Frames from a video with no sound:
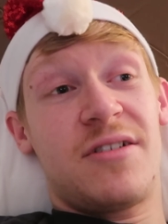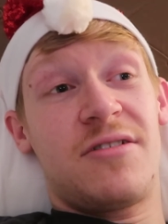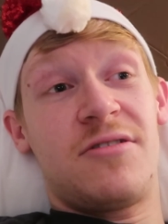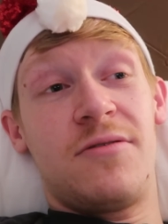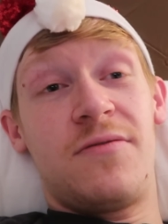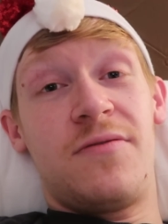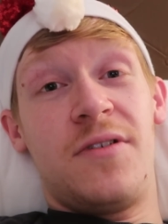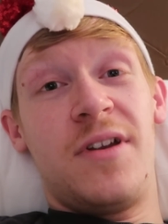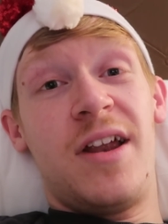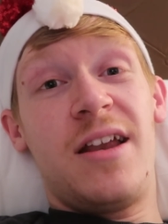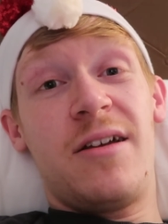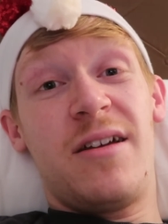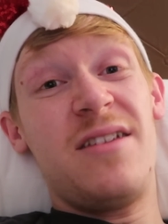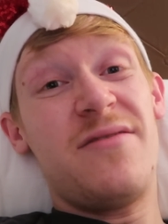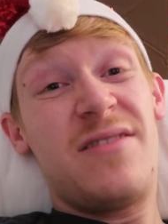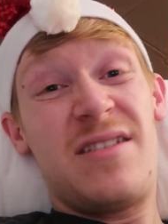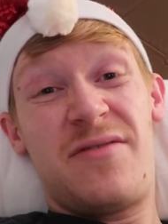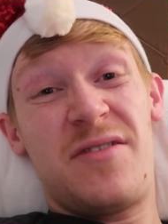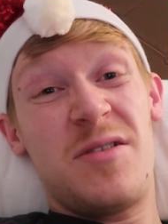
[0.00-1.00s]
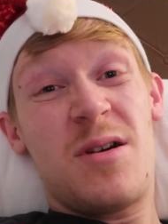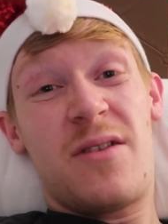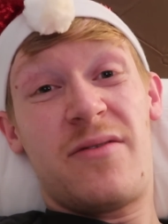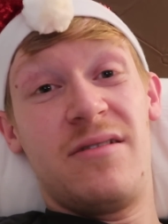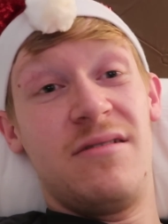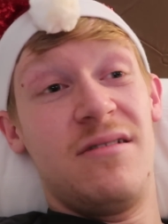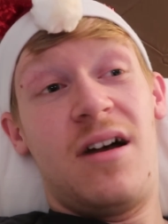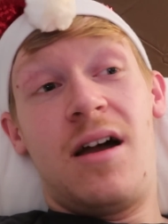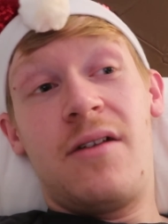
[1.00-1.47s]
had good fun anyway, even if you
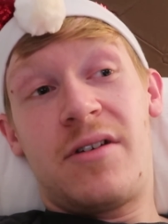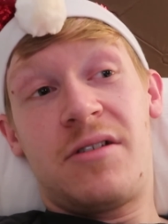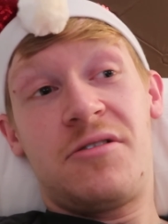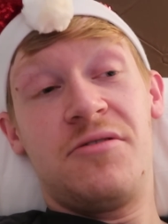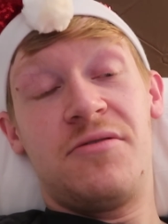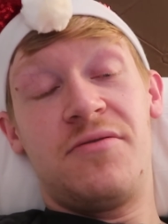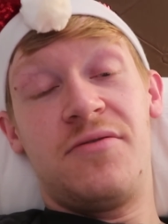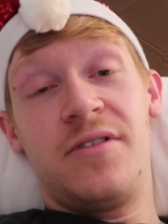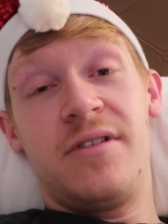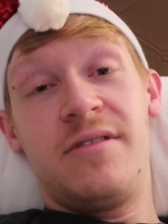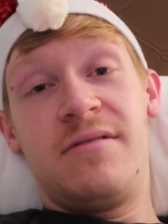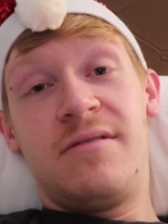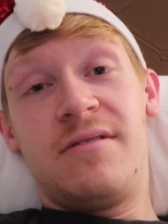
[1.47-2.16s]
haven't, I've had good fun.